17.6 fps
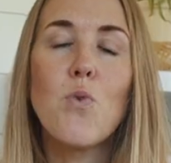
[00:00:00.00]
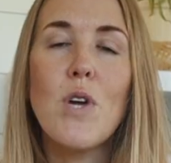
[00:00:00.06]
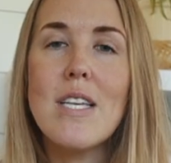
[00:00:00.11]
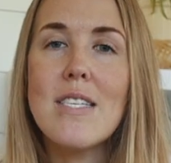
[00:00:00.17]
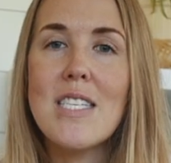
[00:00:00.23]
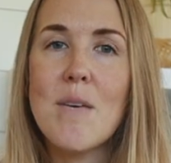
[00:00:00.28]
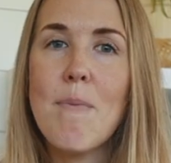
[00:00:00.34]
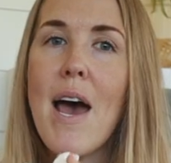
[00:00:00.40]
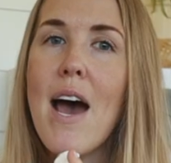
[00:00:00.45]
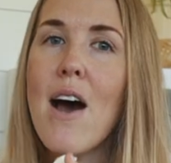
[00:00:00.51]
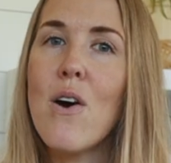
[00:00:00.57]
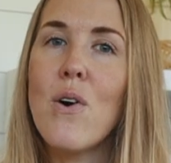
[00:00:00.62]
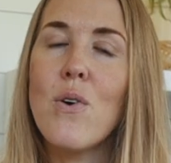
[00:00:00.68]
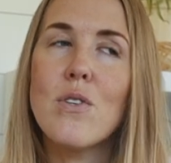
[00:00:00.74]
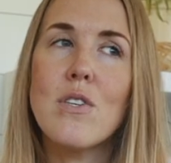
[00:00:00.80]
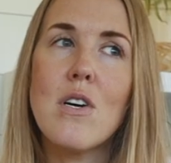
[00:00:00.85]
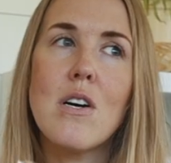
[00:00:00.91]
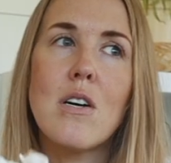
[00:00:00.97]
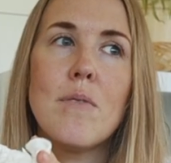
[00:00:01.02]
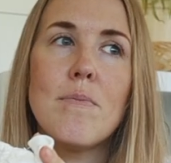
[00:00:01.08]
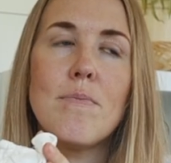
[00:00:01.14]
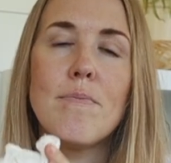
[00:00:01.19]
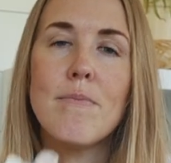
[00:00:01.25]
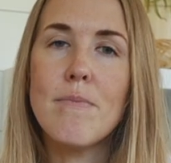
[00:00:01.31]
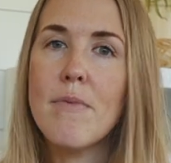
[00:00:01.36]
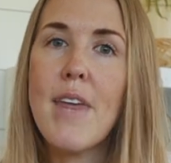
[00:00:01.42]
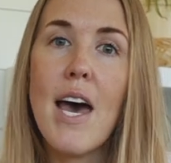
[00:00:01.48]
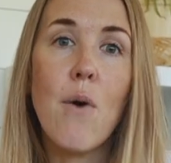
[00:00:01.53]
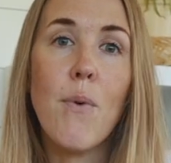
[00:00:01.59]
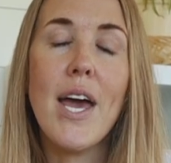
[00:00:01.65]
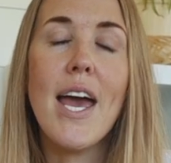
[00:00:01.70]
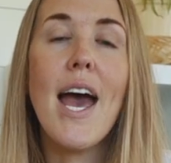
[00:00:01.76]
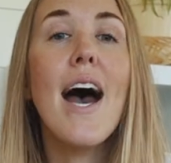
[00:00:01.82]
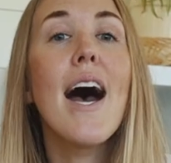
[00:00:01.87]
rinse them out um, that way.